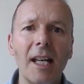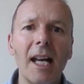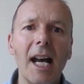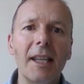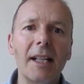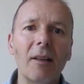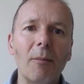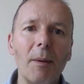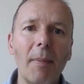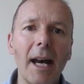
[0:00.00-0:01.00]
and then it will be
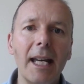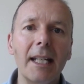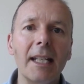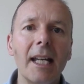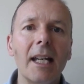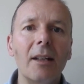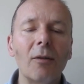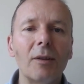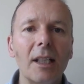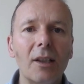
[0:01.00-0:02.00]
paid not
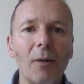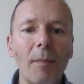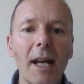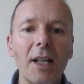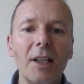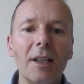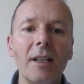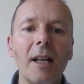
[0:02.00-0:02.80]
into your pension,